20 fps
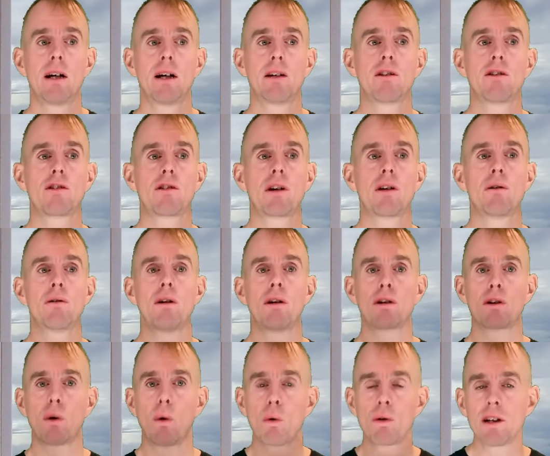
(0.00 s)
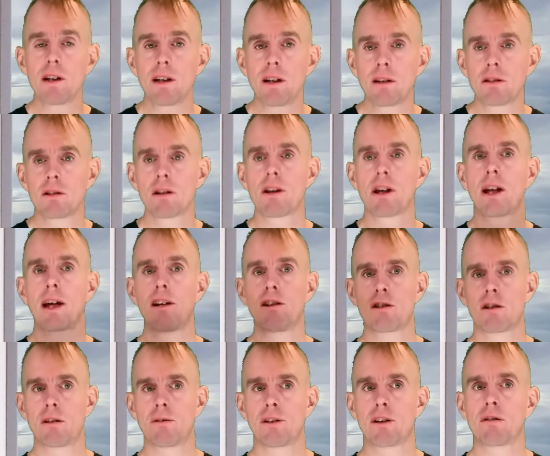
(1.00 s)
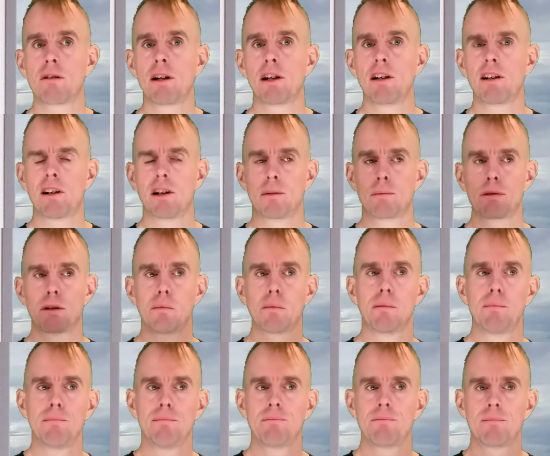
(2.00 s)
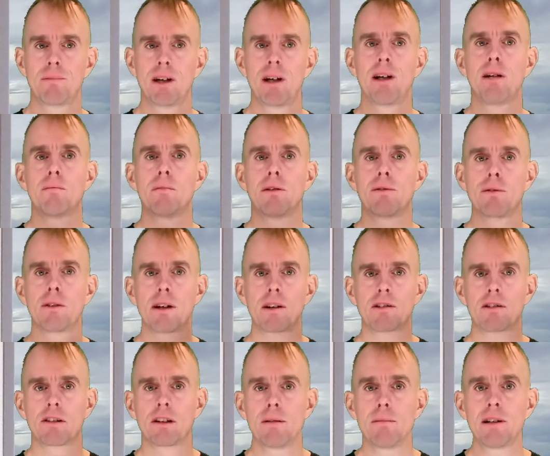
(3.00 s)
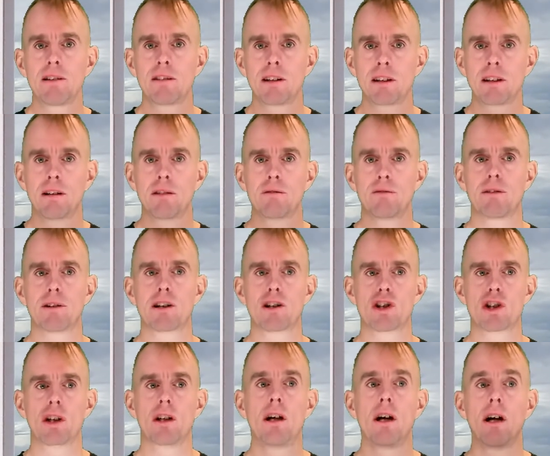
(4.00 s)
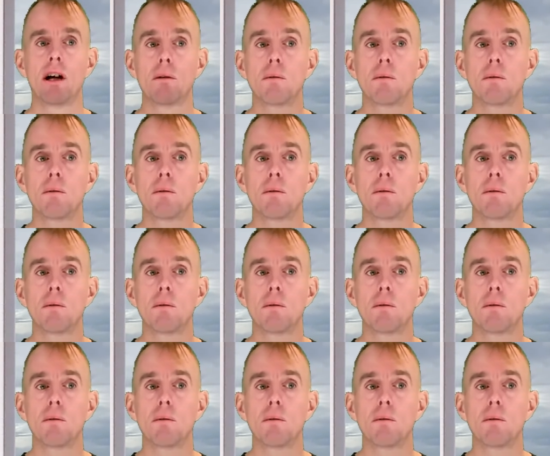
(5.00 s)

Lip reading: And so, according to the nature of the gradient in the problem, my flux limiting function